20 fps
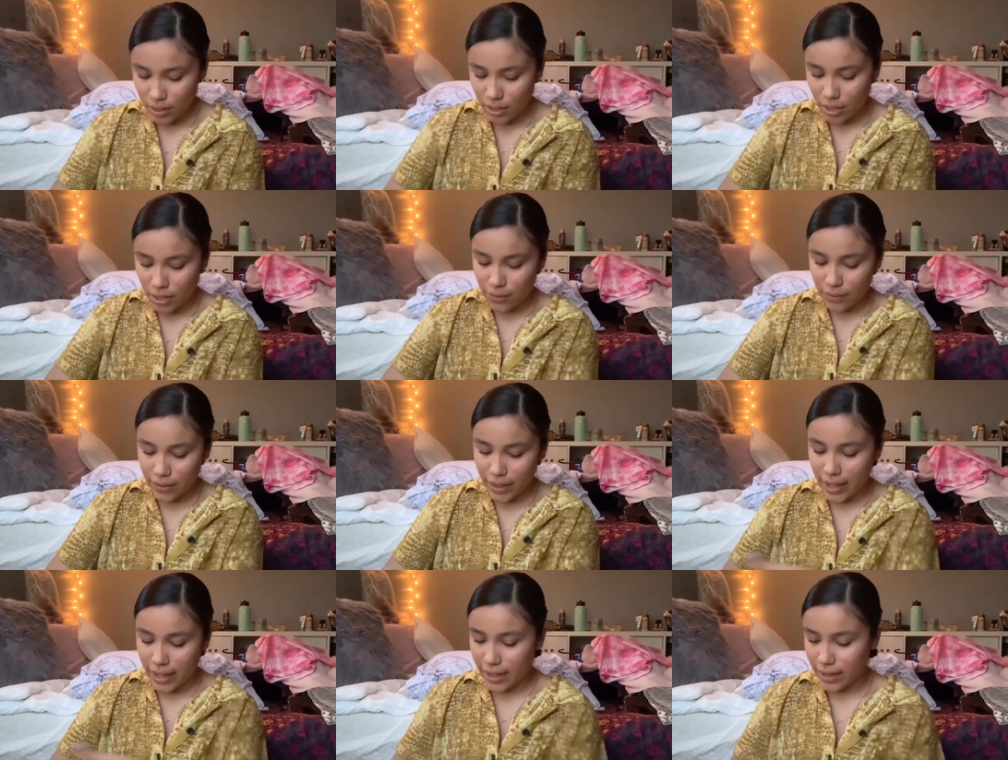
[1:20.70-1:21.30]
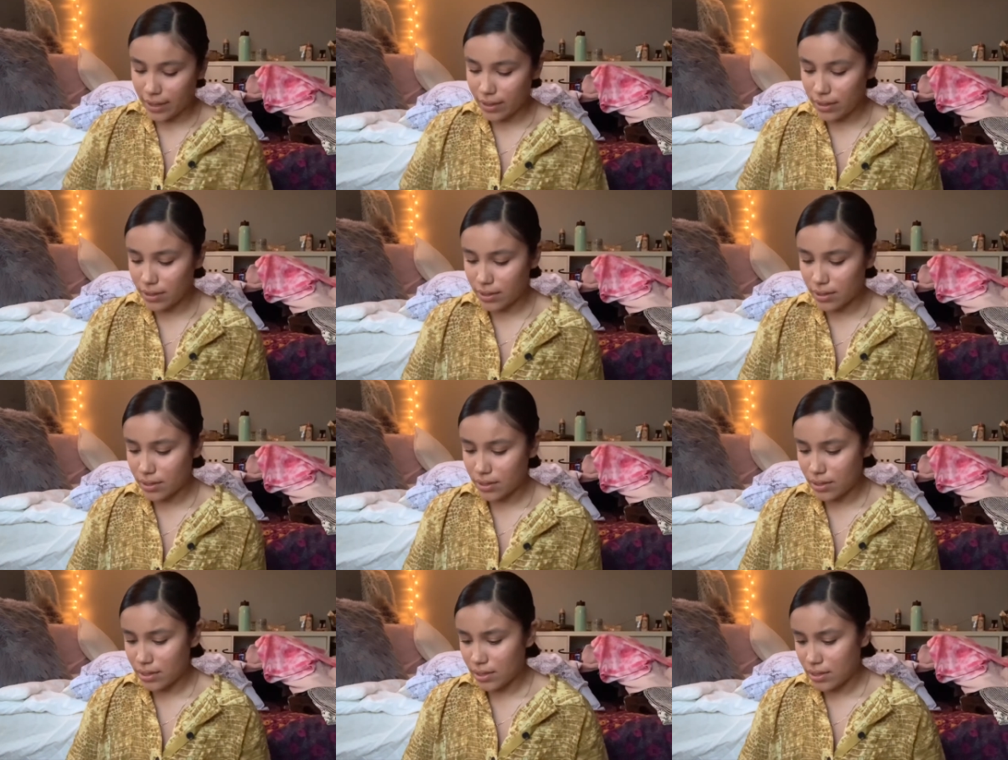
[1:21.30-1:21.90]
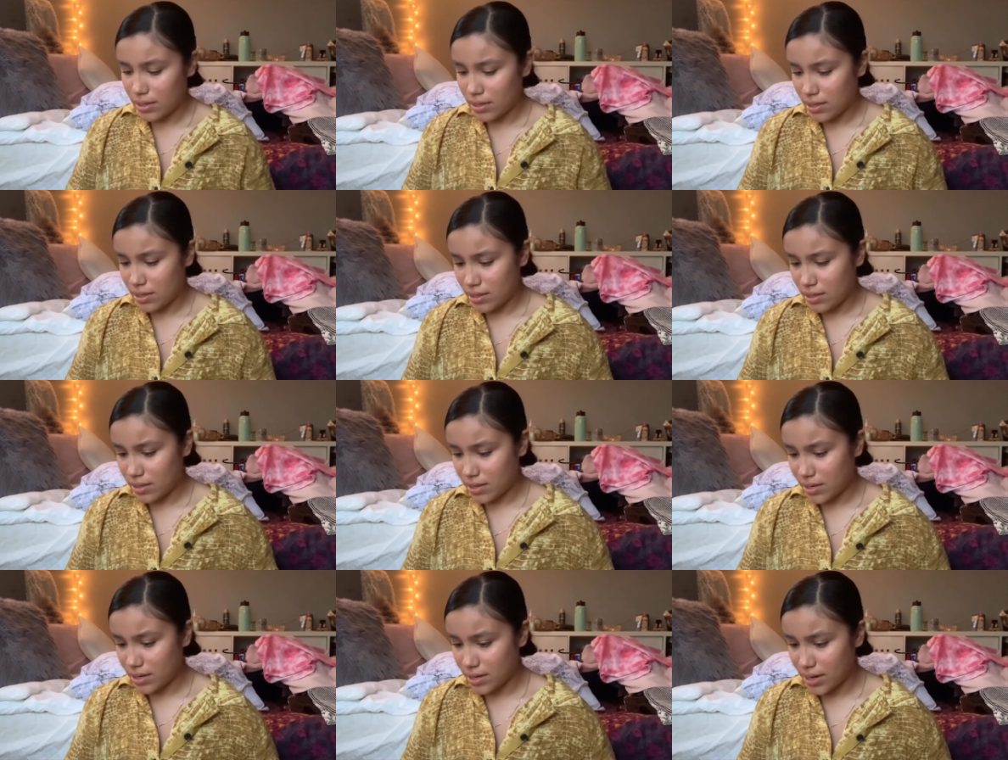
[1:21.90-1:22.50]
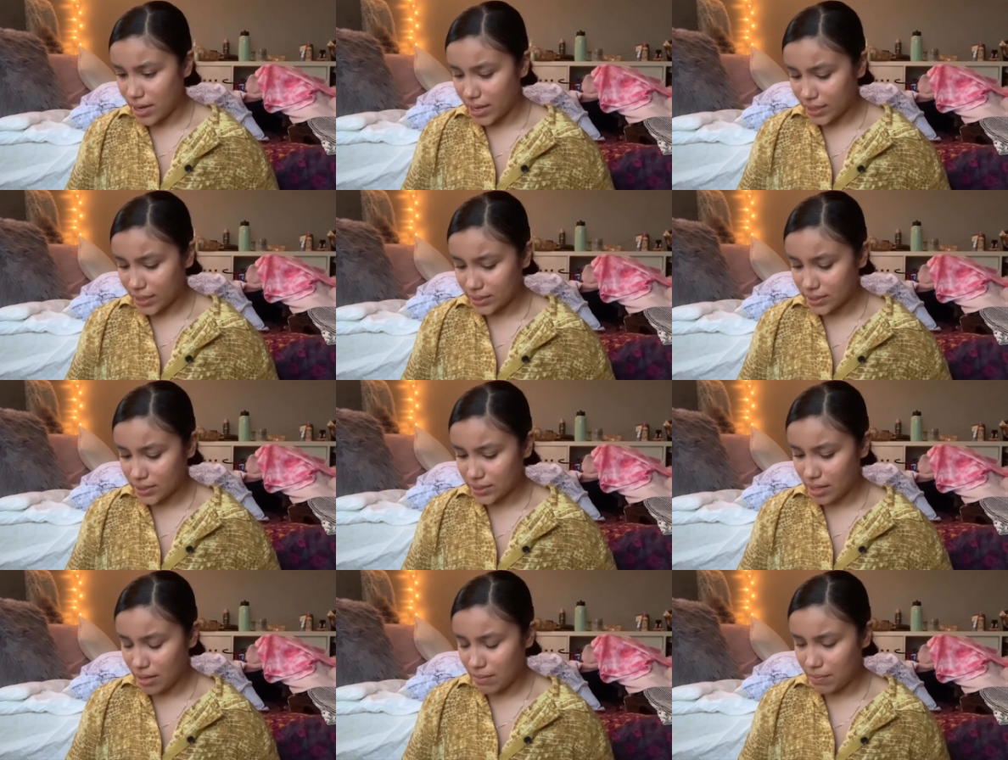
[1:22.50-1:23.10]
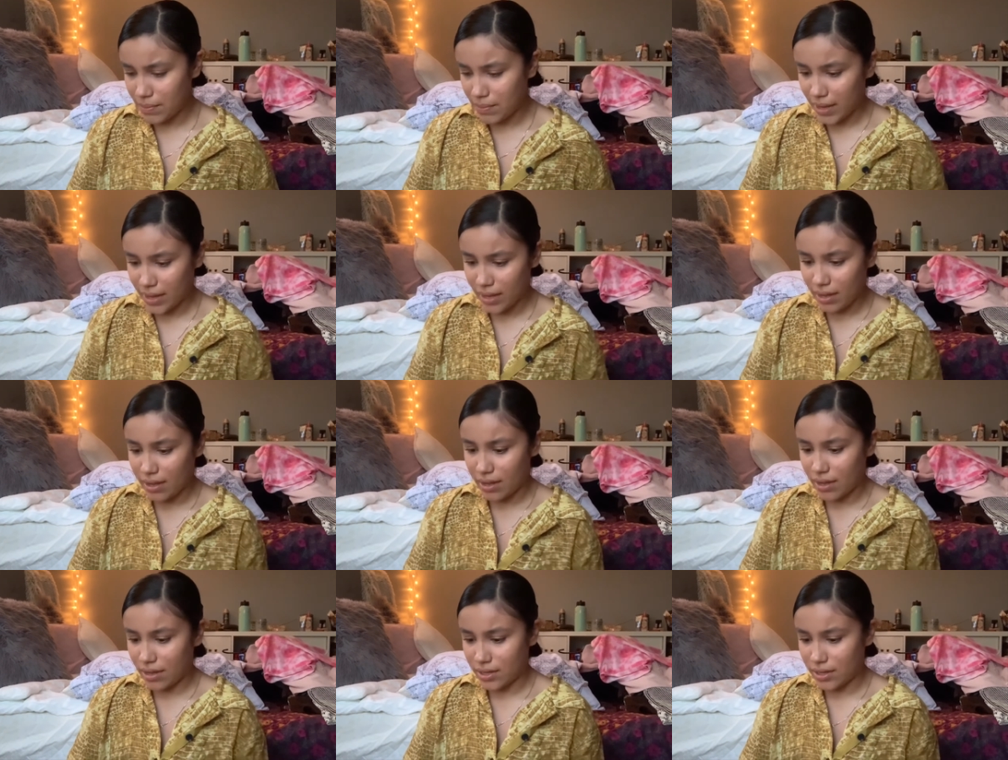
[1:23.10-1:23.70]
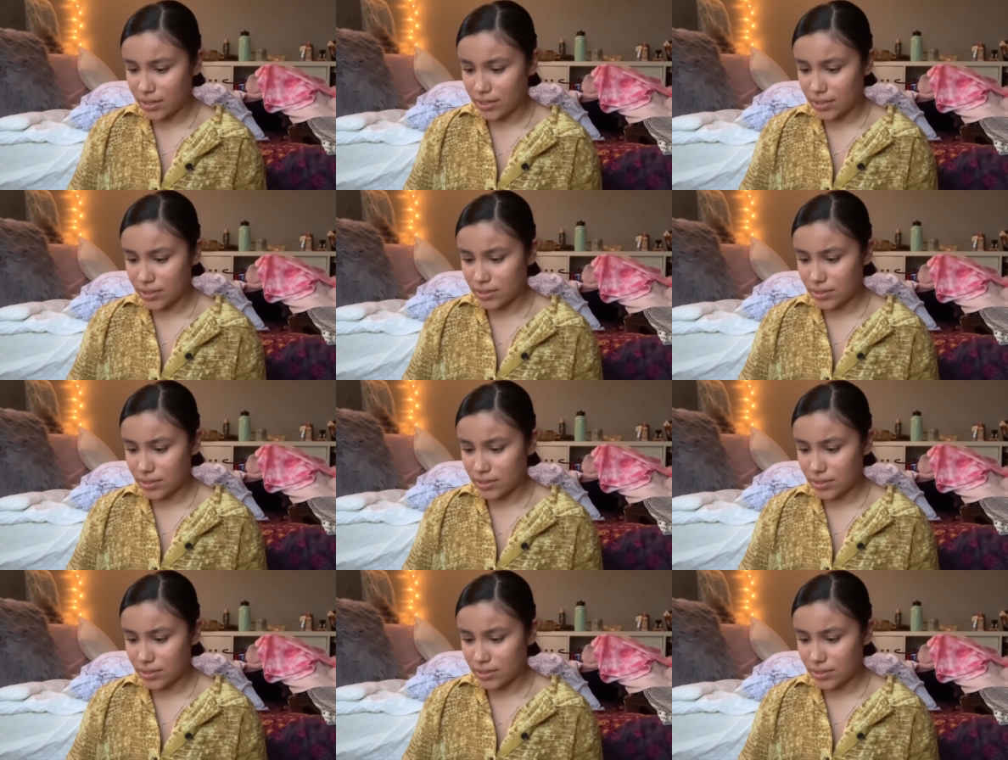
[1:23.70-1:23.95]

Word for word: Okay, the next top I got.